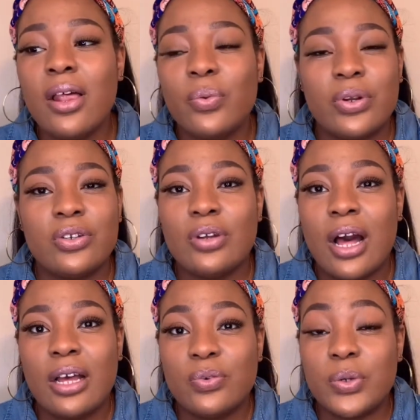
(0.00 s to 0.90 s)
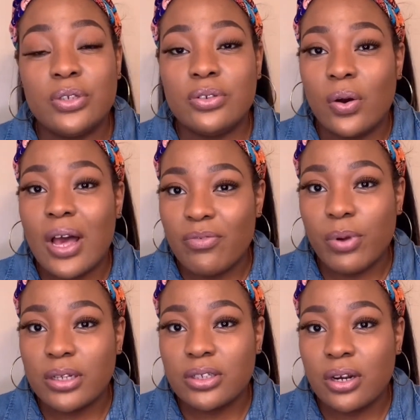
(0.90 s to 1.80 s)
when you not when you don't have
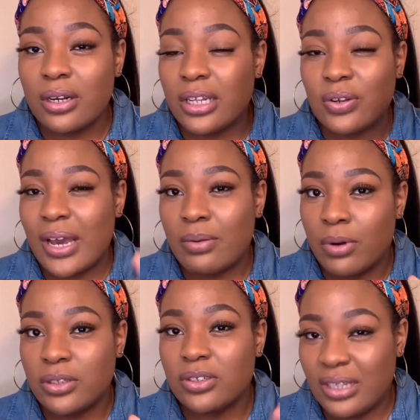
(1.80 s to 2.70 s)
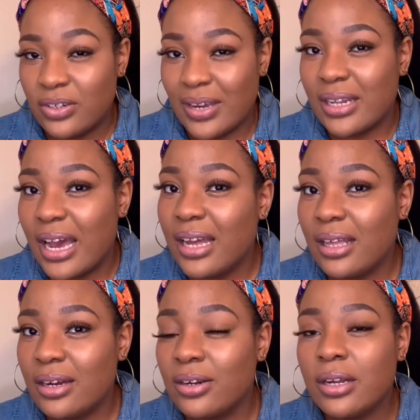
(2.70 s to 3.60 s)
bronzer on and then you add bronzer then you add the
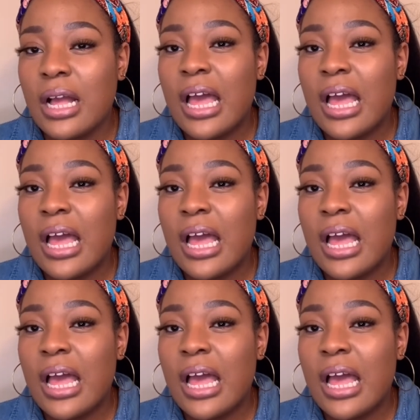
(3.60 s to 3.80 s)
highlighter